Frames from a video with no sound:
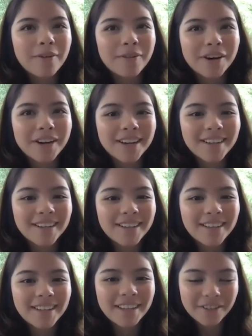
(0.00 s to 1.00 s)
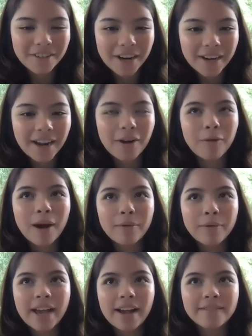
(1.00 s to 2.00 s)
we're here right now, why
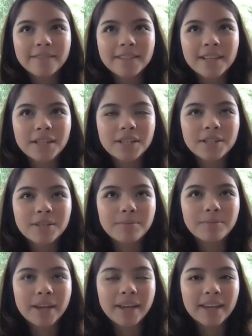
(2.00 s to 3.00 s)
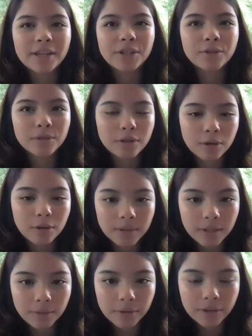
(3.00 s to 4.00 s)
we have such big issues
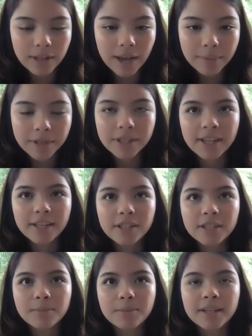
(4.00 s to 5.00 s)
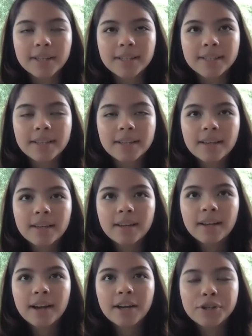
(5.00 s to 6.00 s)
globally with climate change. It's because
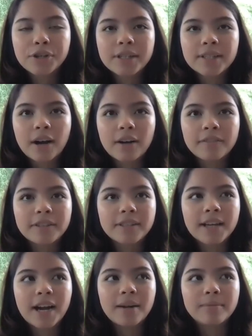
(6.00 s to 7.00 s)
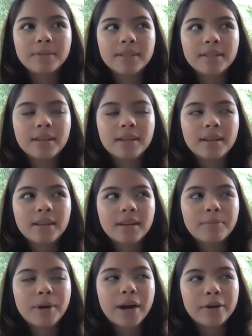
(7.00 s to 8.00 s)
countries oftentimes
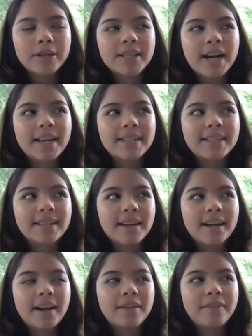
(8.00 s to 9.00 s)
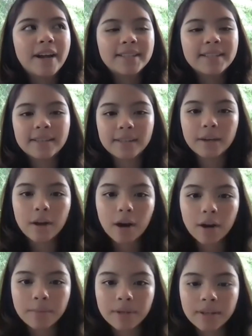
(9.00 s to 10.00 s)
prioritize advancing the
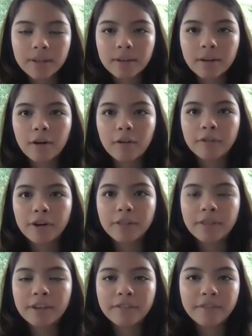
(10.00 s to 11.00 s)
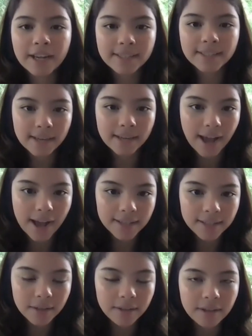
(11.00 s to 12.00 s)
economy over the effects that it has
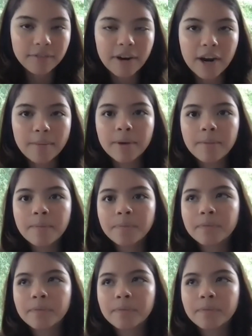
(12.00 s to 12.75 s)
on the environment.